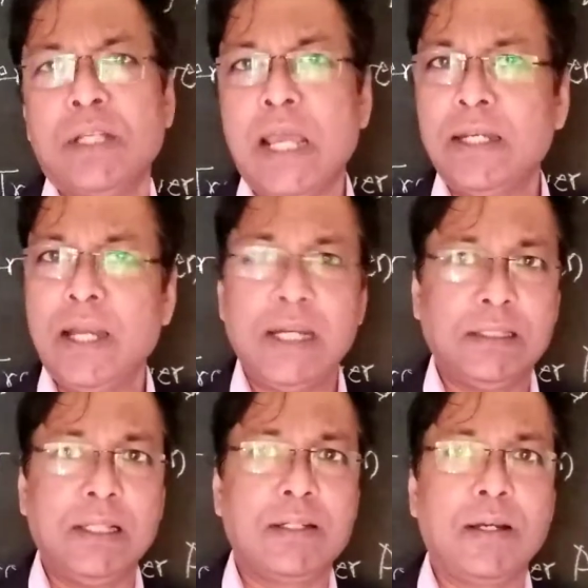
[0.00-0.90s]
tan,
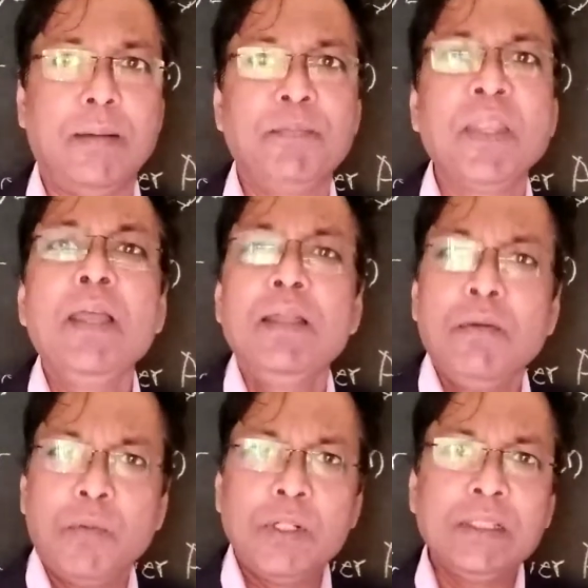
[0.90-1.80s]
etc.
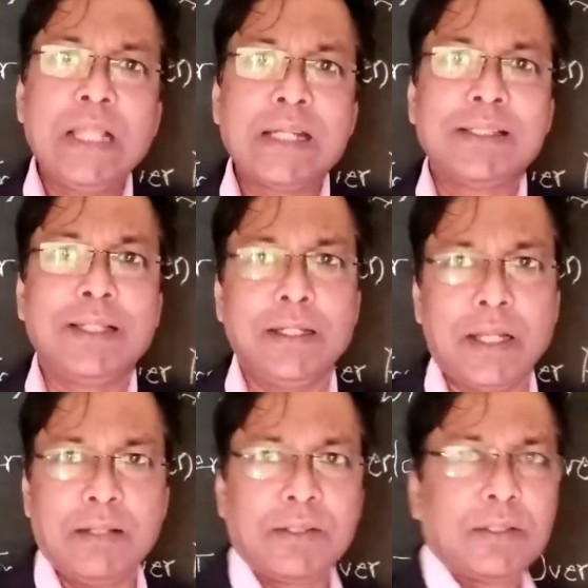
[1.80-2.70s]
What is that
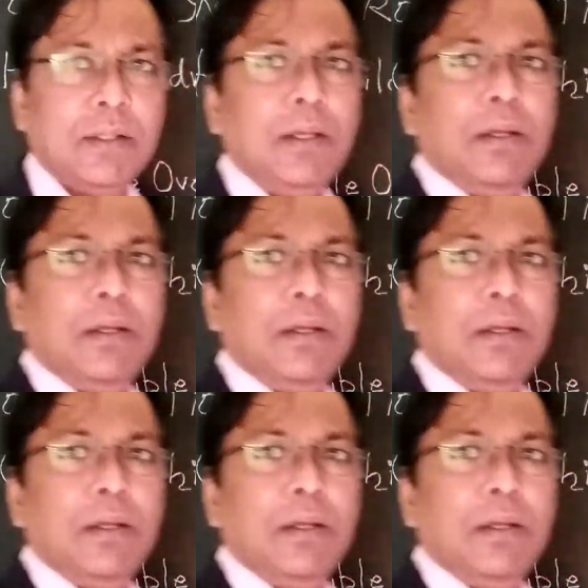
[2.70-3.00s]
sentence?